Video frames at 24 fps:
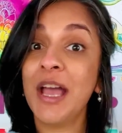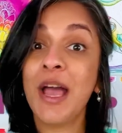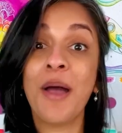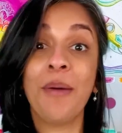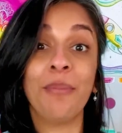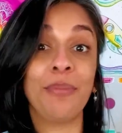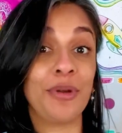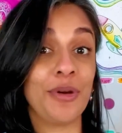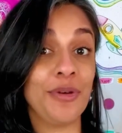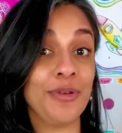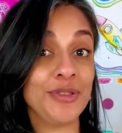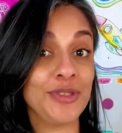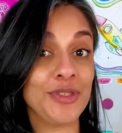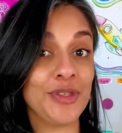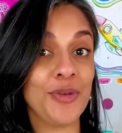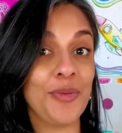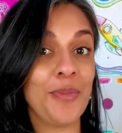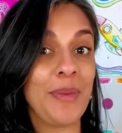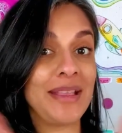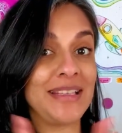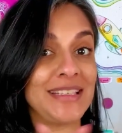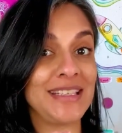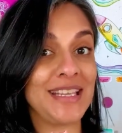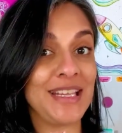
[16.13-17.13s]
but also
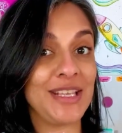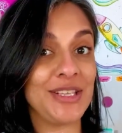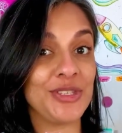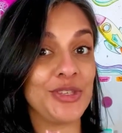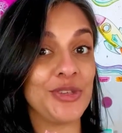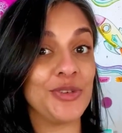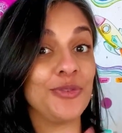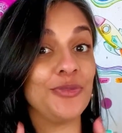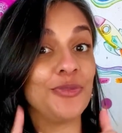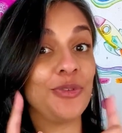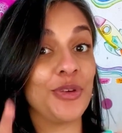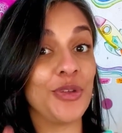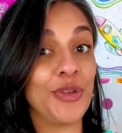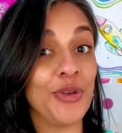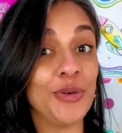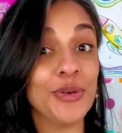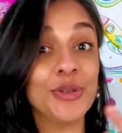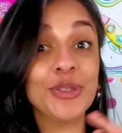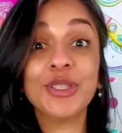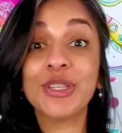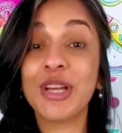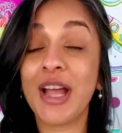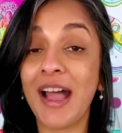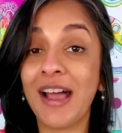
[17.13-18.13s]
makes it easier for your
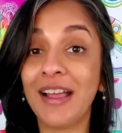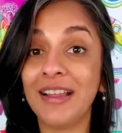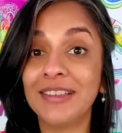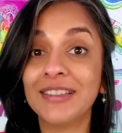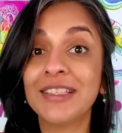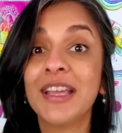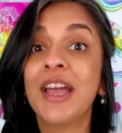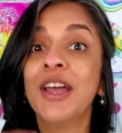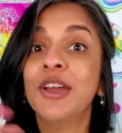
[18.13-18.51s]
child